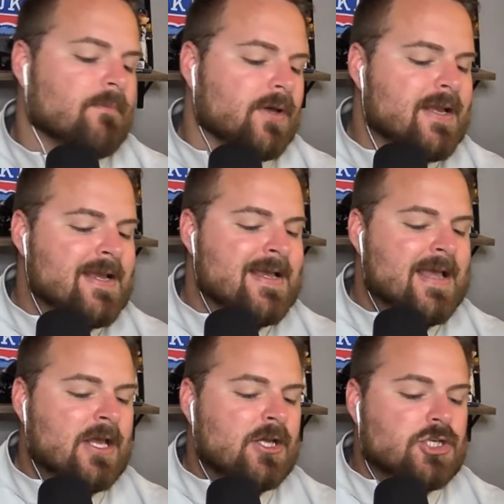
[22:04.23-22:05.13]
But
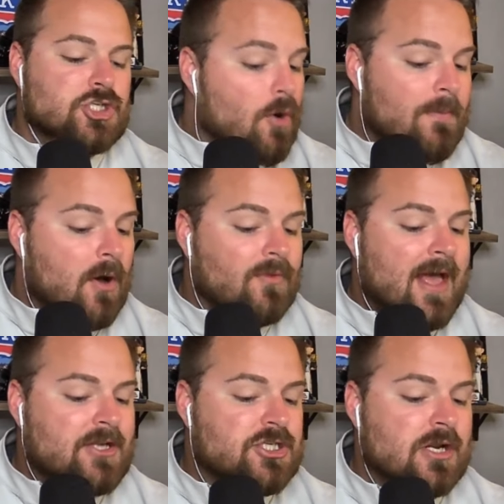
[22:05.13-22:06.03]
Joe Milton
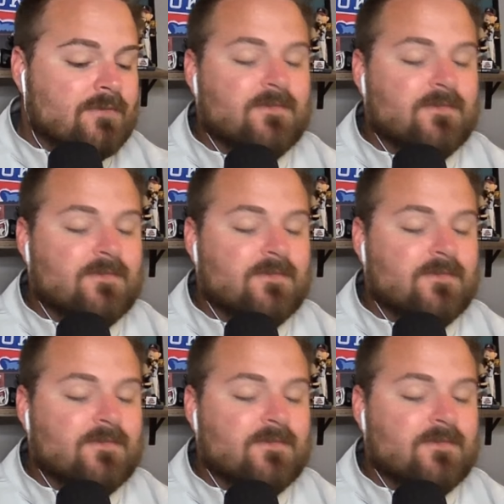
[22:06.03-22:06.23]
last year,